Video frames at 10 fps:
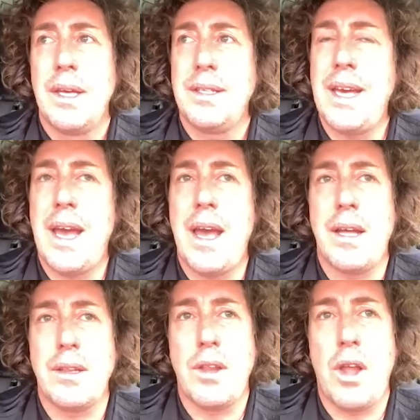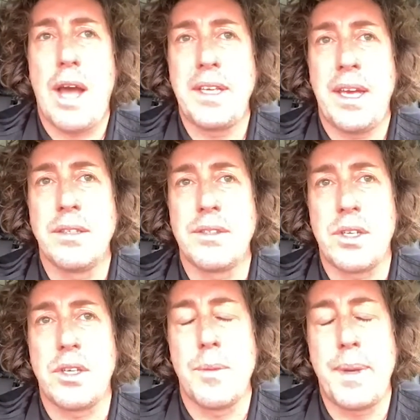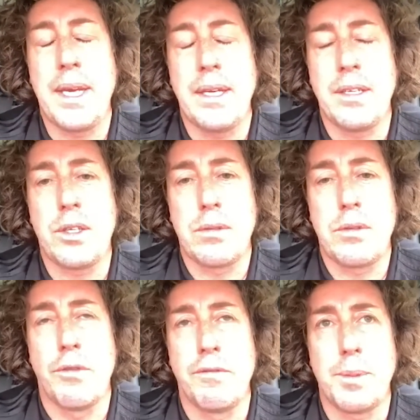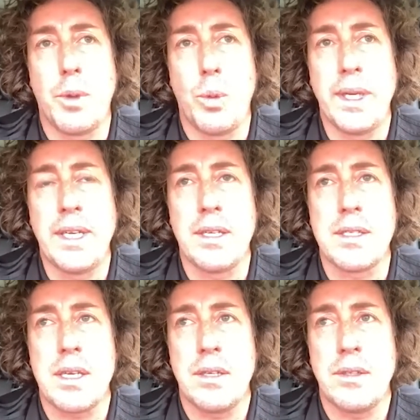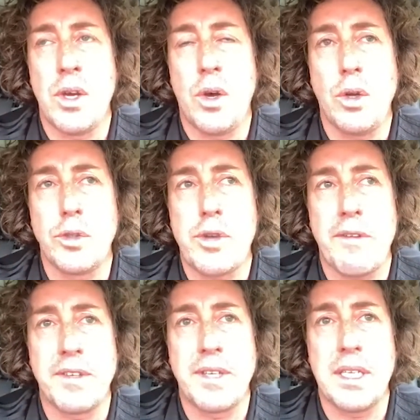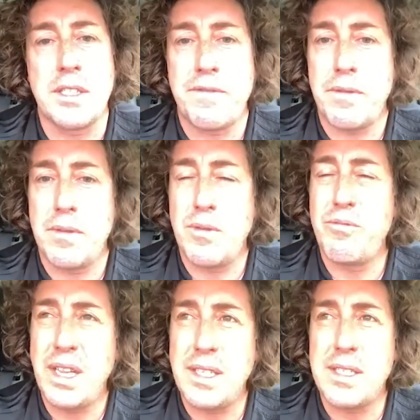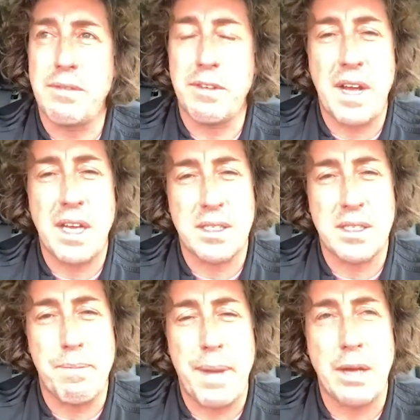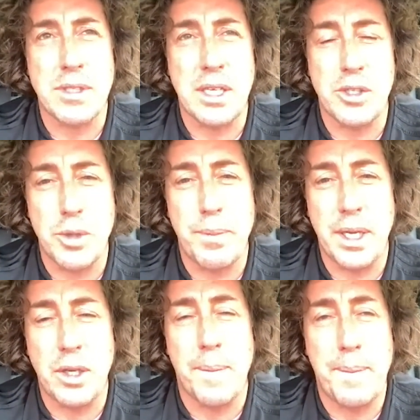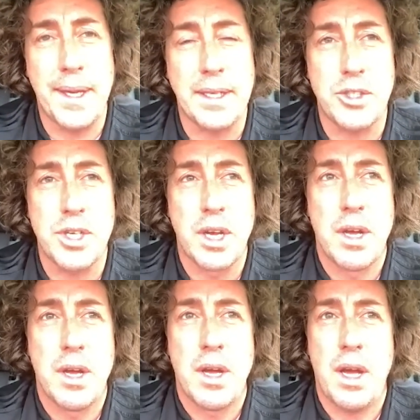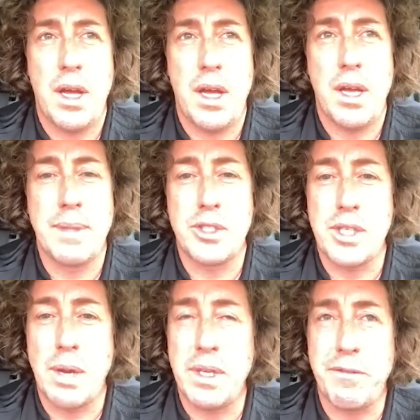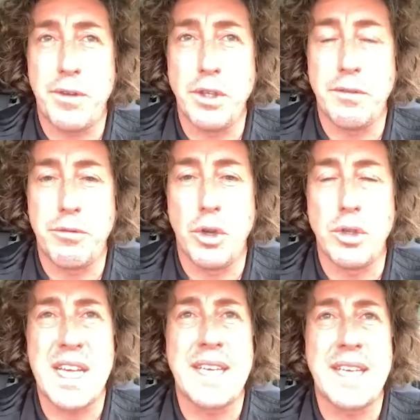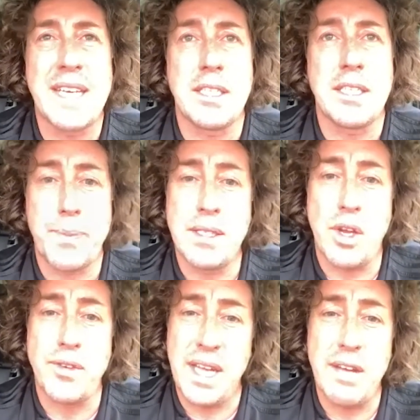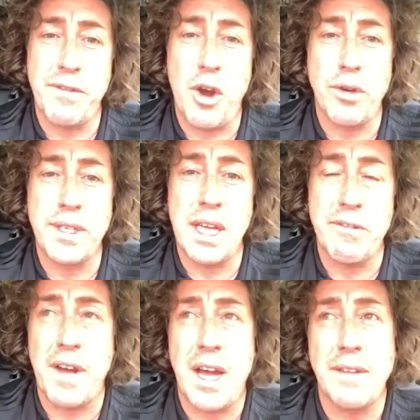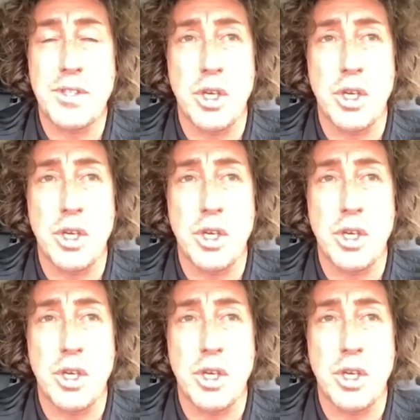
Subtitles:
Yeah, look, I think England are going to be comfortable winners. You know, Old Trafford is relatively fast and bouncy. It should be a good pitch. It's generally full of runs and it spins on day 4 and day 5.